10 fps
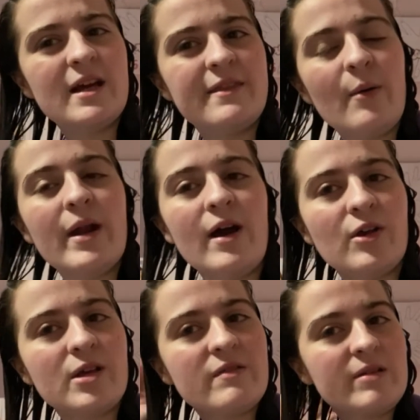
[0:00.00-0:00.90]
That one I
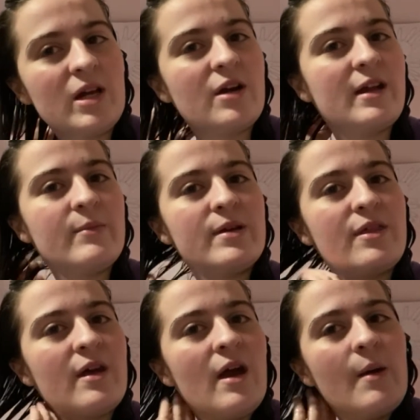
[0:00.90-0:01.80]
also have a really hard time with,
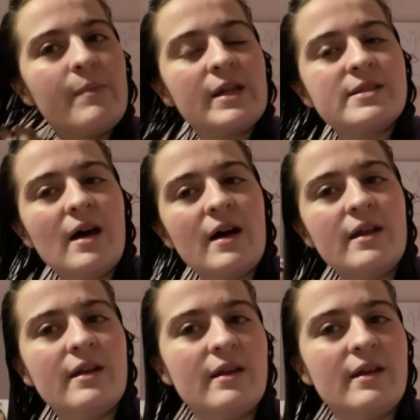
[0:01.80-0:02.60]
but it's not